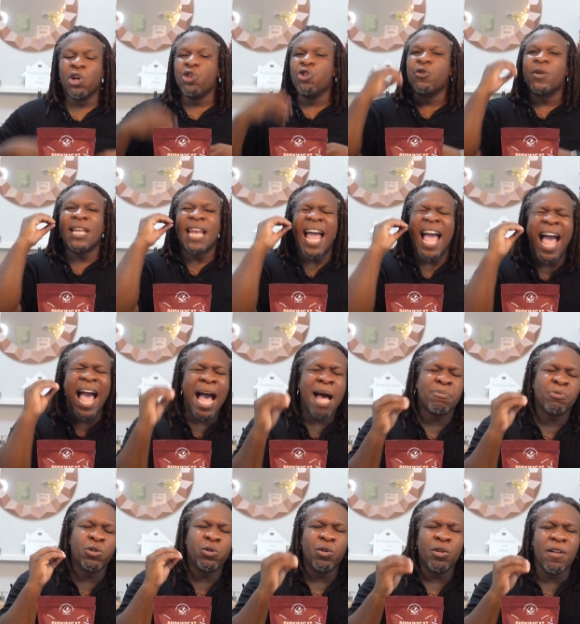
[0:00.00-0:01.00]
You can
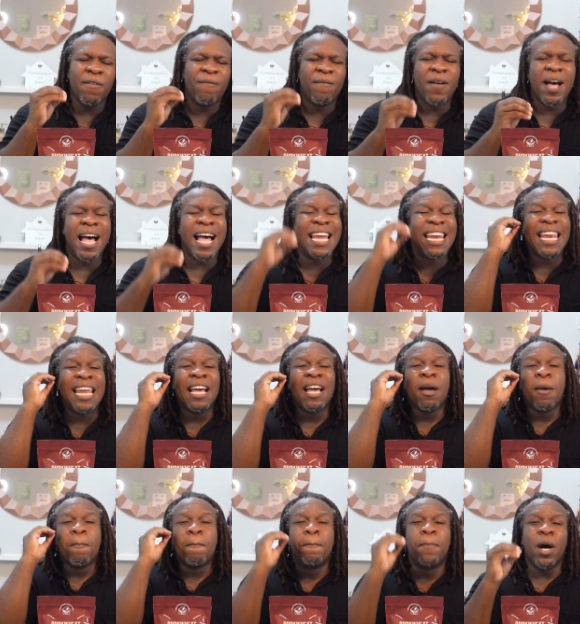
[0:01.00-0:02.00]
absolutely find
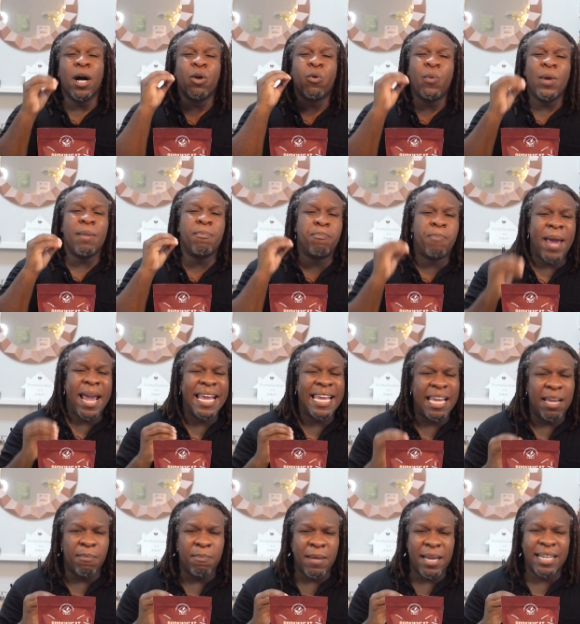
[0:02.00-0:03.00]
buckwheat
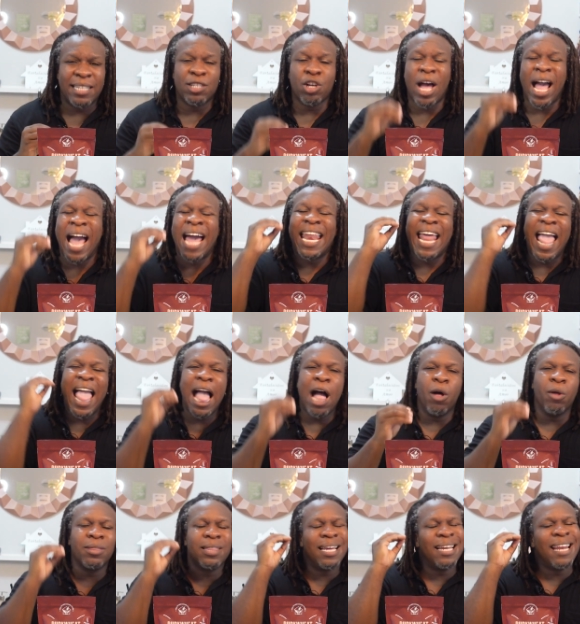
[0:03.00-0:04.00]
baking mix at
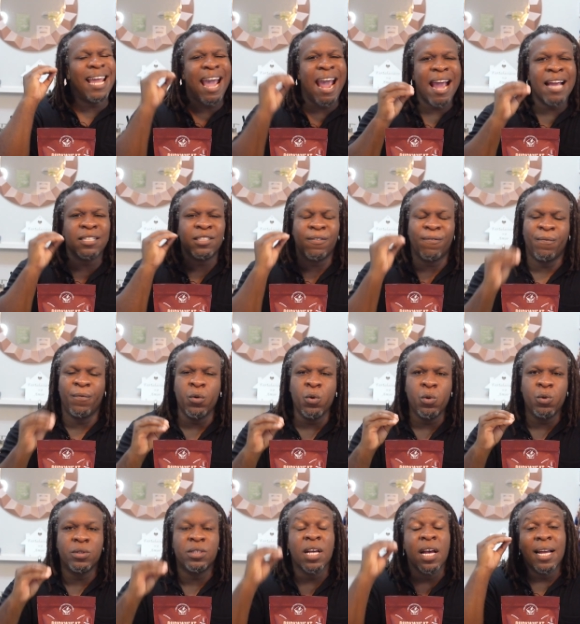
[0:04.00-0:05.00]

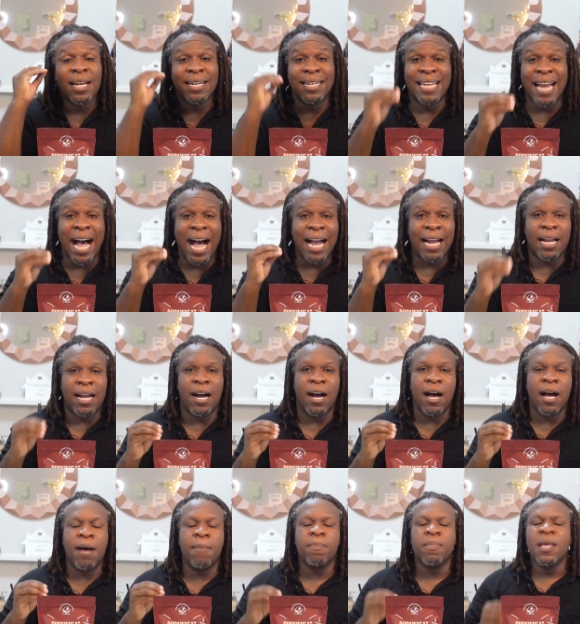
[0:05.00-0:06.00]

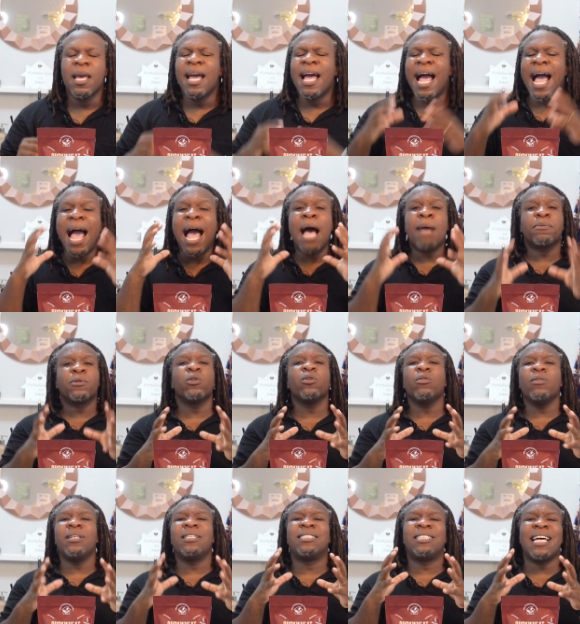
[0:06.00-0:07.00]
healthenhancedfoods.com.
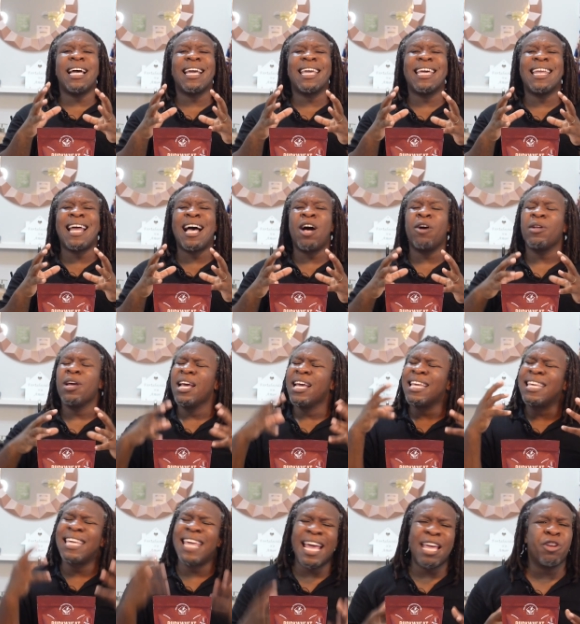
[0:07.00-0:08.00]
Absolutely check it out.
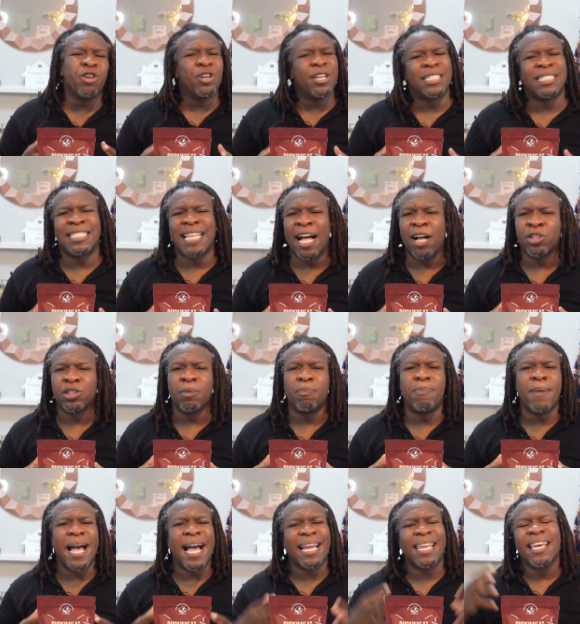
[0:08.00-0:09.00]
Get your nostalgia
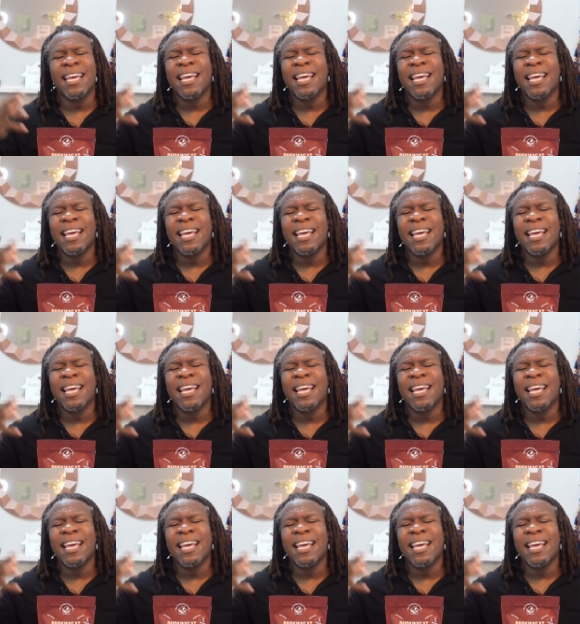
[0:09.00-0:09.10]
back.